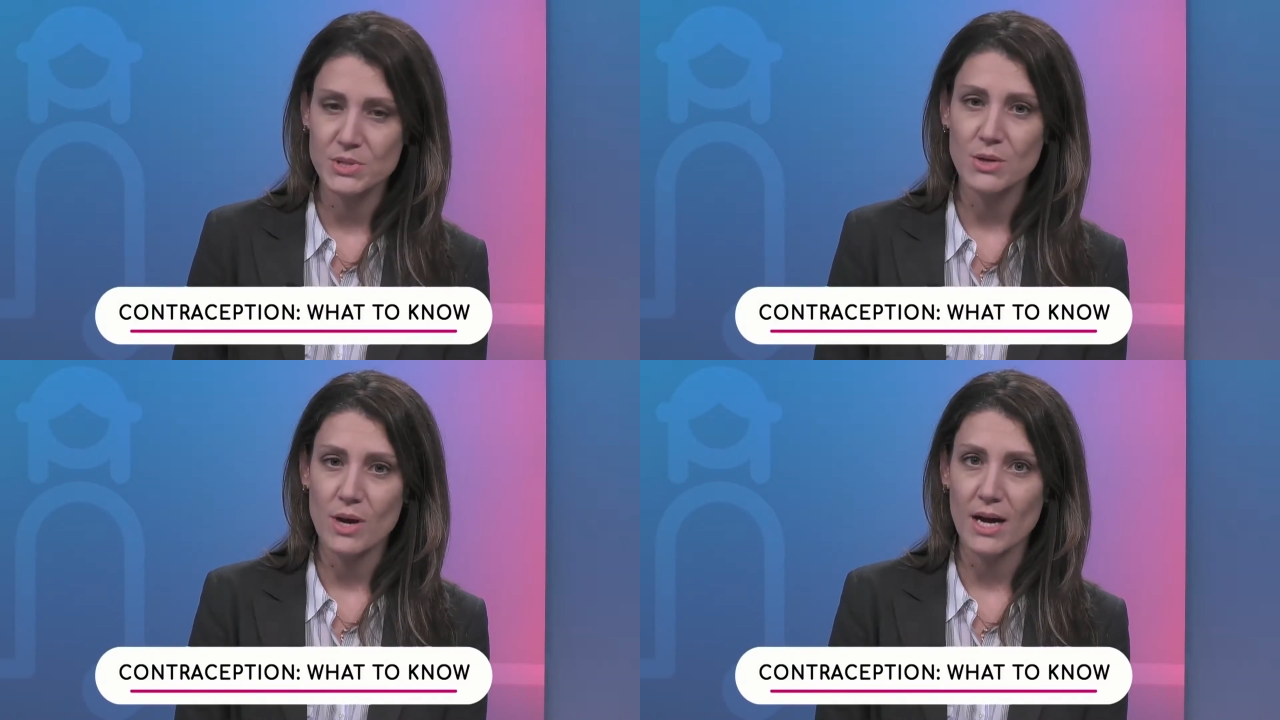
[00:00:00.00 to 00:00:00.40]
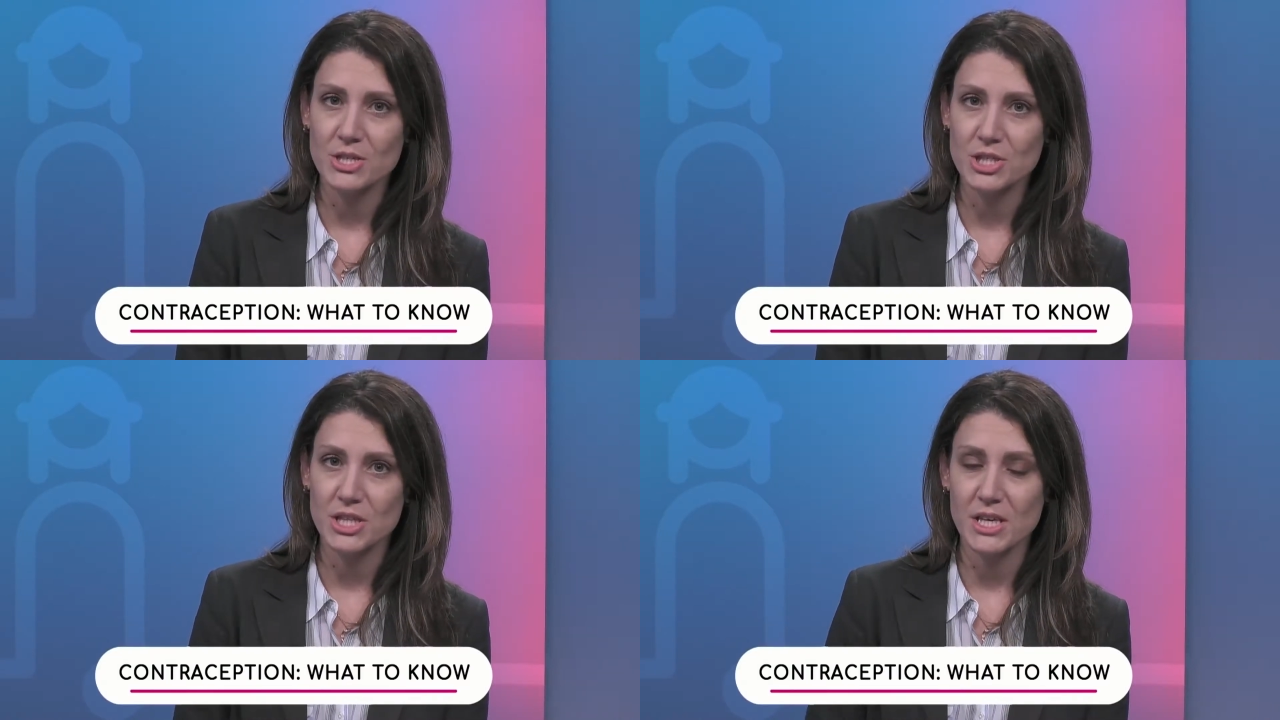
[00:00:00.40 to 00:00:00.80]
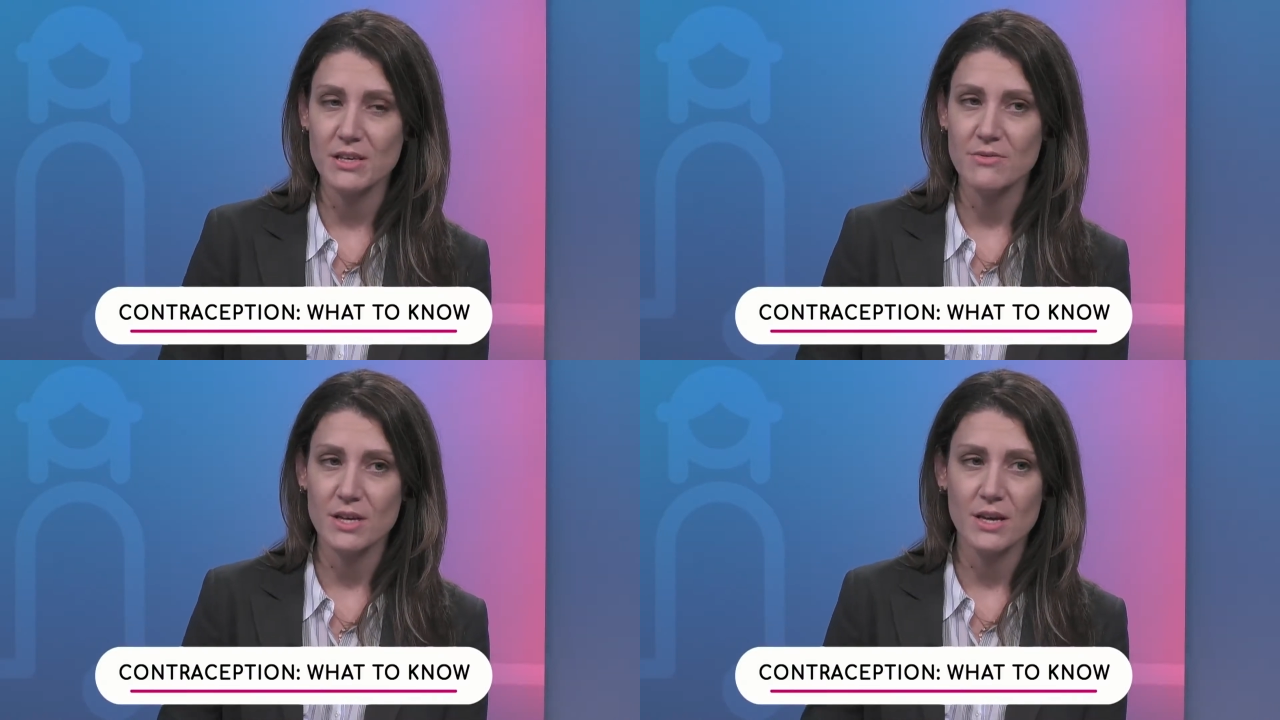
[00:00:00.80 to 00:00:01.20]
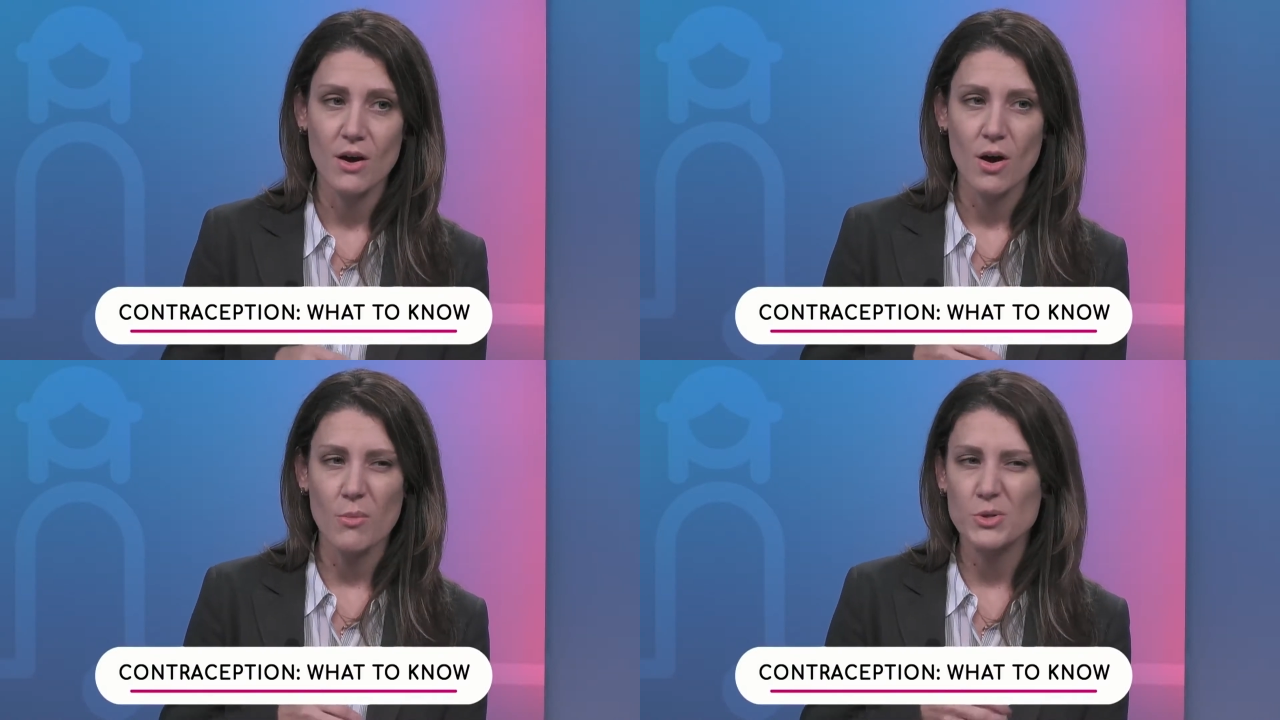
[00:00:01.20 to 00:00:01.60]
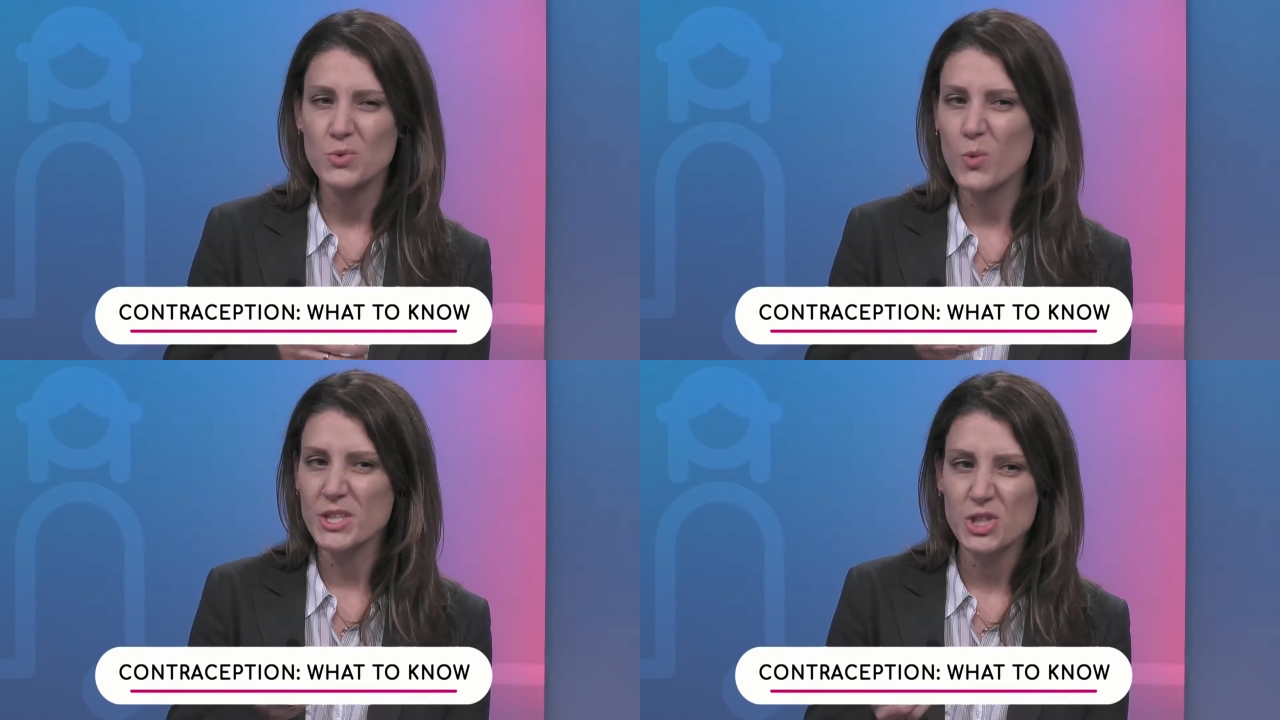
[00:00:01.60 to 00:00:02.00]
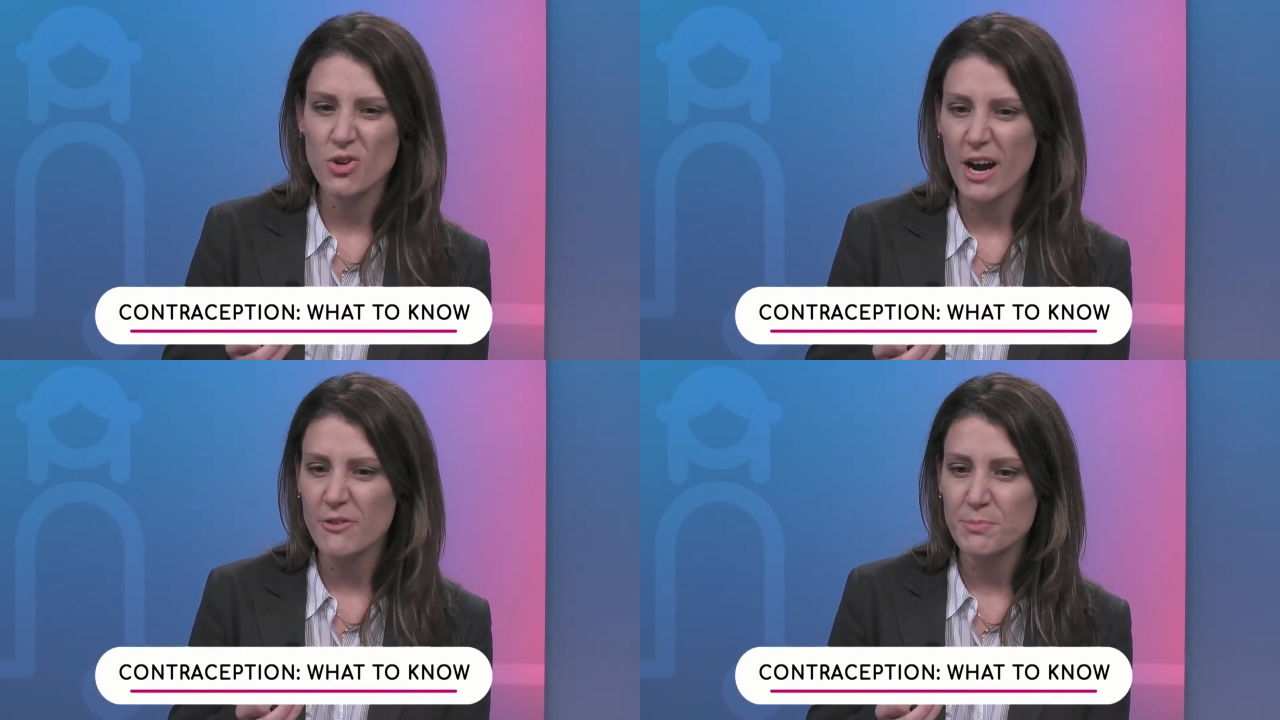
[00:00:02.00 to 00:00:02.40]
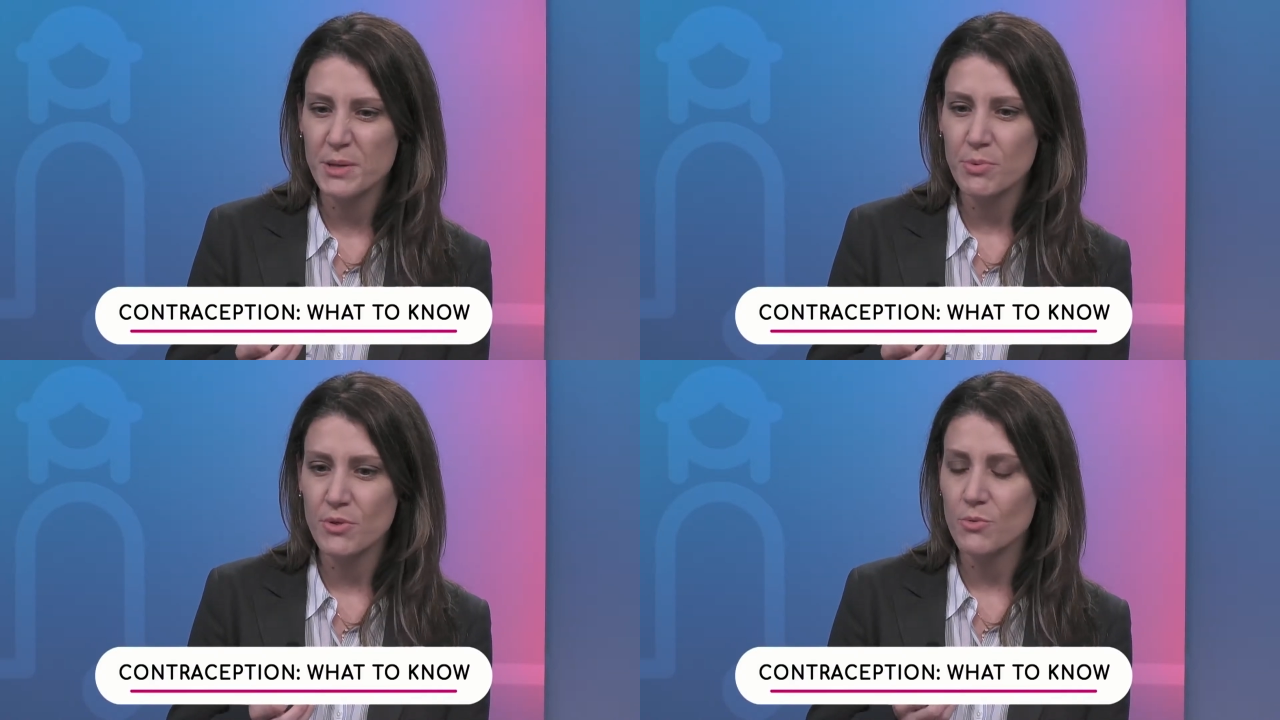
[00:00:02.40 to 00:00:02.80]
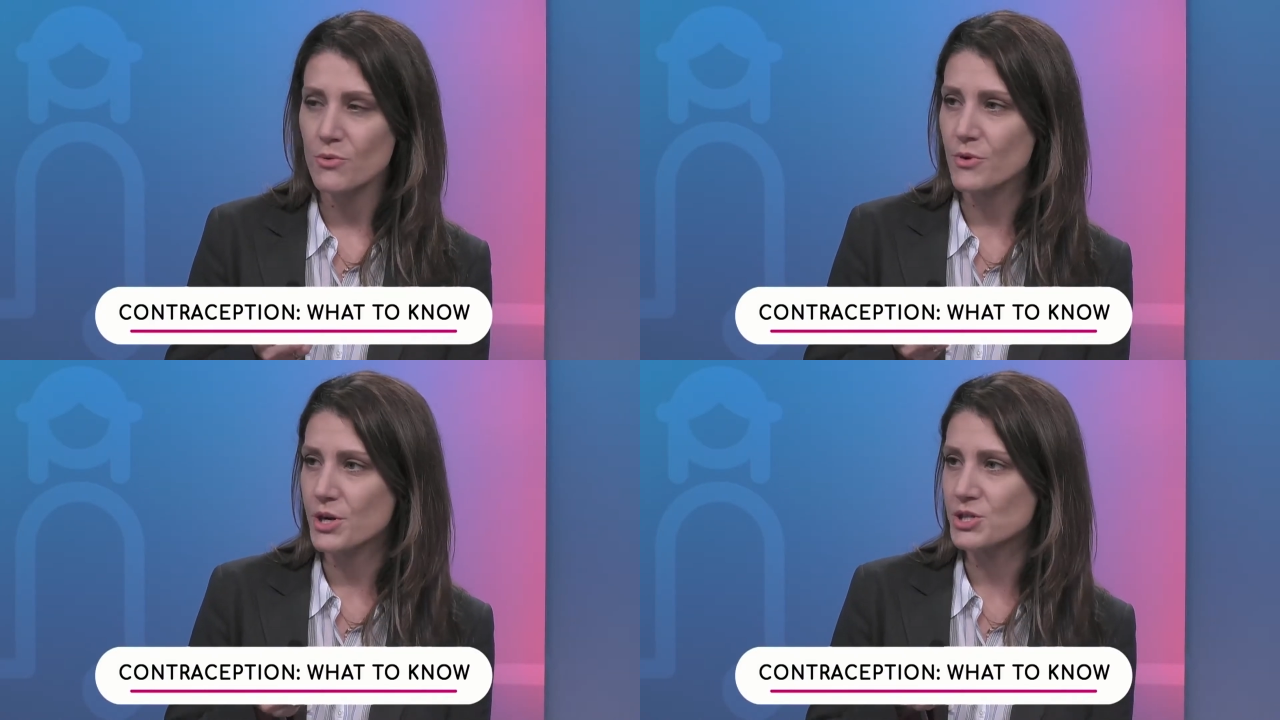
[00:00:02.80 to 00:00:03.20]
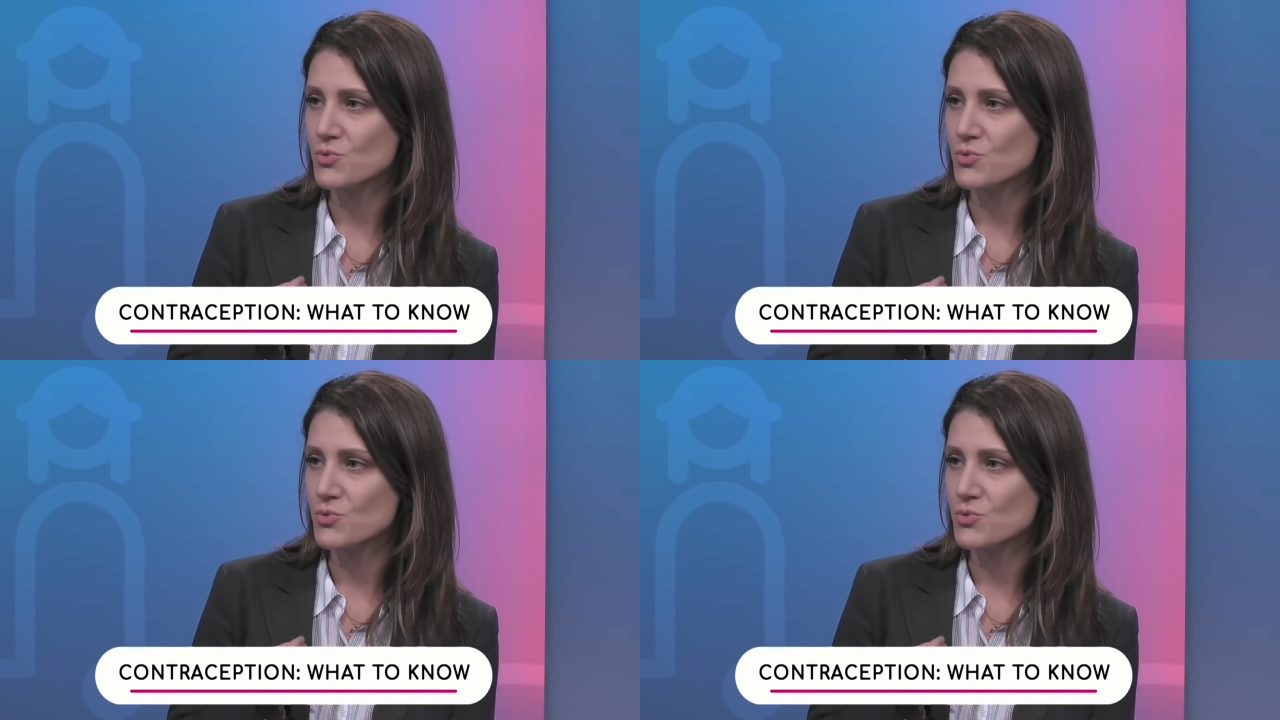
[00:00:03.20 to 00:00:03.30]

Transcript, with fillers: There were actually even almost witchcraft people that were very